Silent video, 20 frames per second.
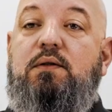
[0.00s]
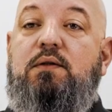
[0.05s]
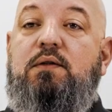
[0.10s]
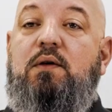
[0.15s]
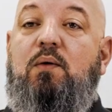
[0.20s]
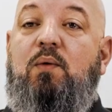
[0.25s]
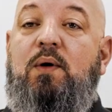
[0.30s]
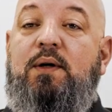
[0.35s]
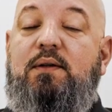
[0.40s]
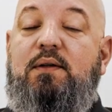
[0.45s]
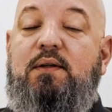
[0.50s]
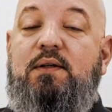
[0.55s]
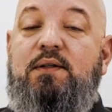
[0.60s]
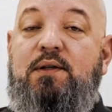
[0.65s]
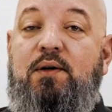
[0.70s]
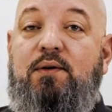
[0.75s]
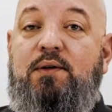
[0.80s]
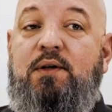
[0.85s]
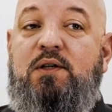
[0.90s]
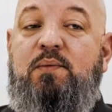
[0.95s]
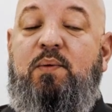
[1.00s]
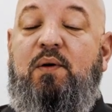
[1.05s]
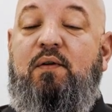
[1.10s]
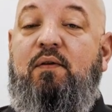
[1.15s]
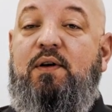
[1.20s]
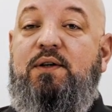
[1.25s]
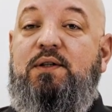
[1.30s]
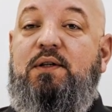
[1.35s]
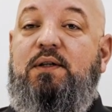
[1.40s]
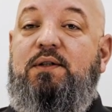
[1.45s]
So what the zero touch
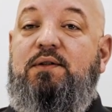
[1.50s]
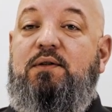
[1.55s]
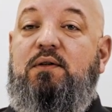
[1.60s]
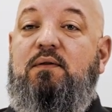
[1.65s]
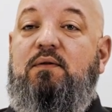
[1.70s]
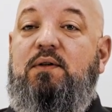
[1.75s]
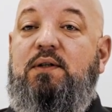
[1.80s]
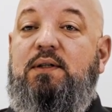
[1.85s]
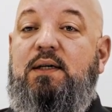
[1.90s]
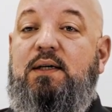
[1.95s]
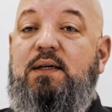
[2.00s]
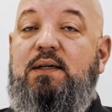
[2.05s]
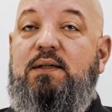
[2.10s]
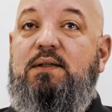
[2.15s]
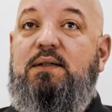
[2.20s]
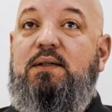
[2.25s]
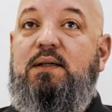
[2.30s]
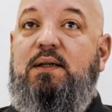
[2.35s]
provisioning server does,